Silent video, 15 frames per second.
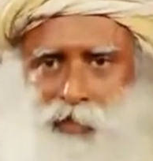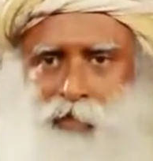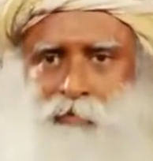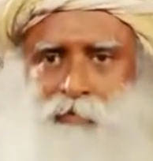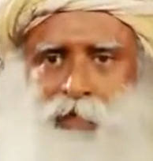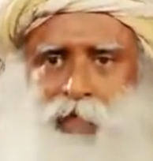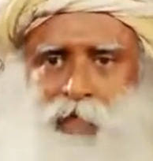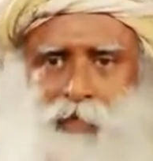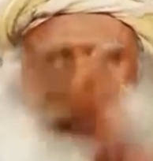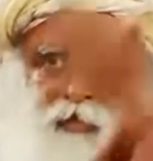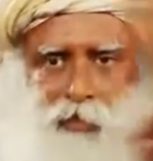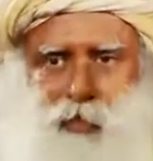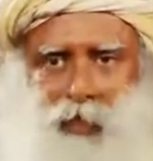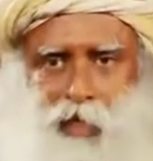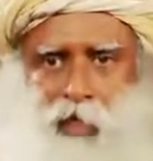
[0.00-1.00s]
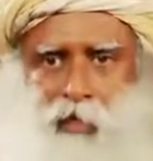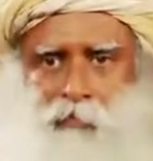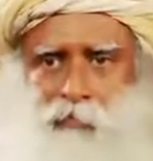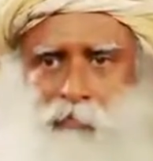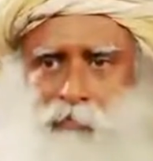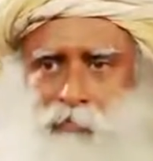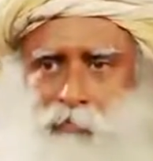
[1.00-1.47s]
itself, answers will
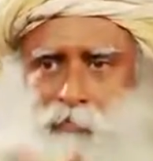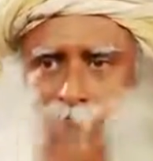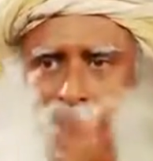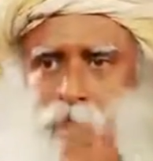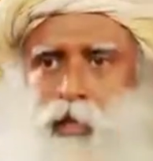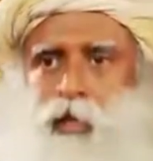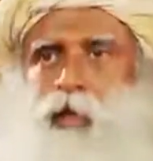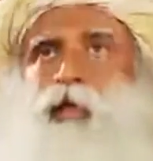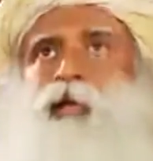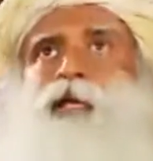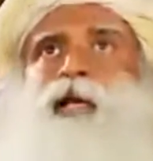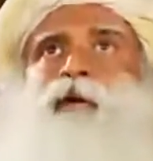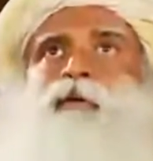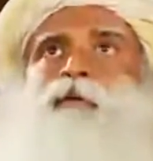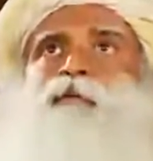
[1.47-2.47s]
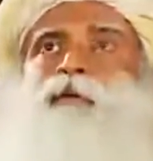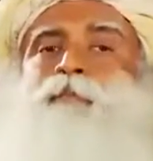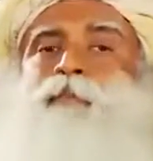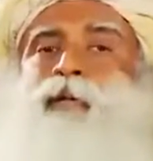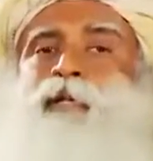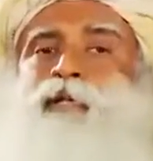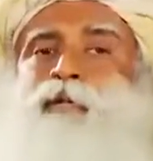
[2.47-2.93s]
come. Right now,
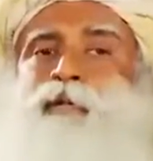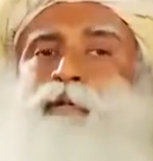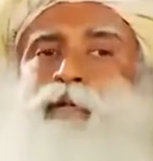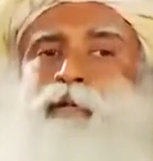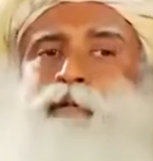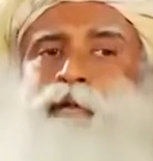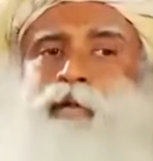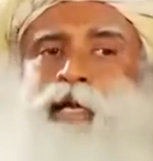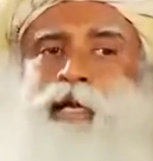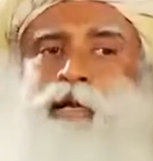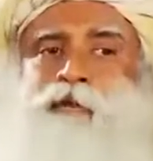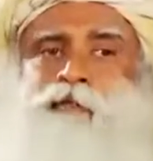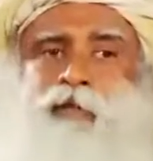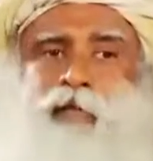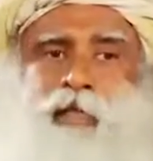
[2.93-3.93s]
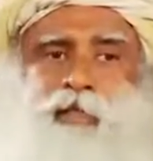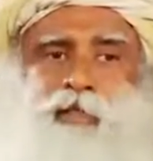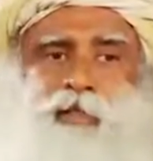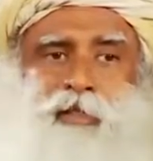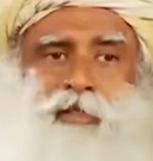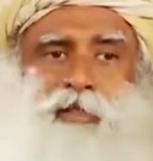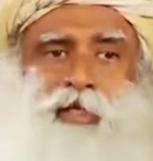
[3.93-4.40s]
everybody is looking to Delhi for
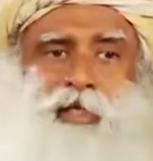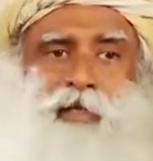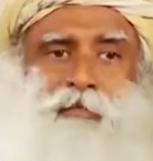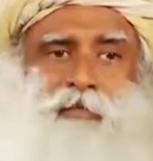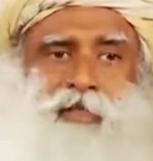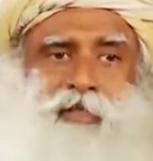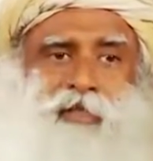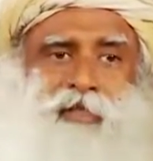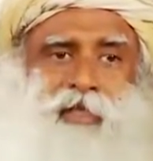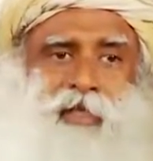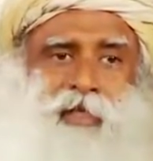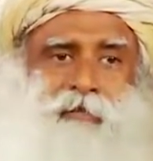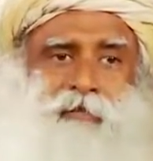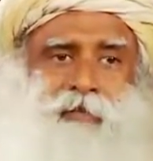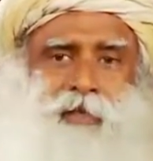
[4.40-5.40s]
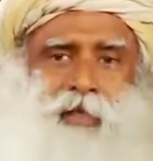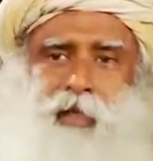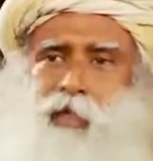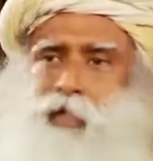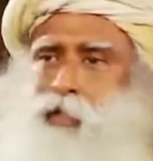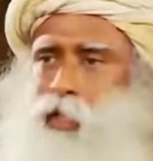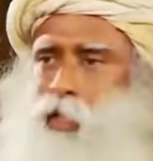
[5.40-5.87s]
answers, schemes and schemes.
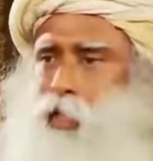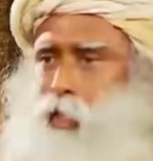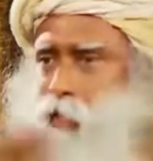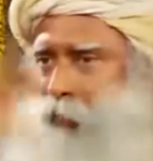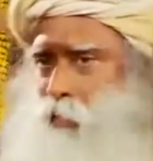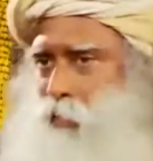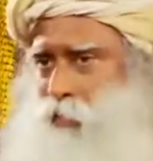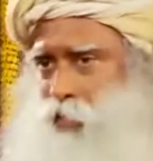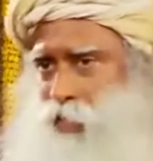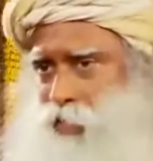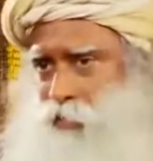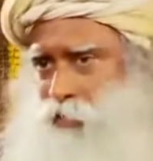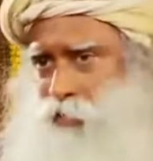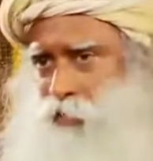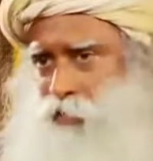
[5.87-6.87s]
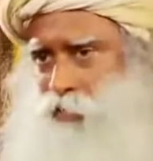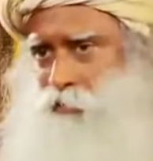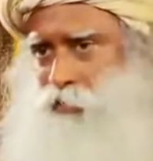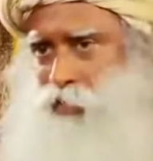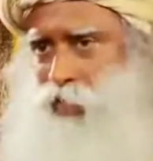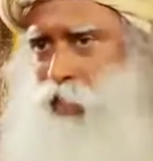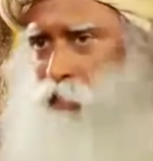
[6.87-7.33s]
They got all the
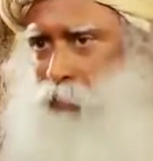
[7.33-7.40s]
answers which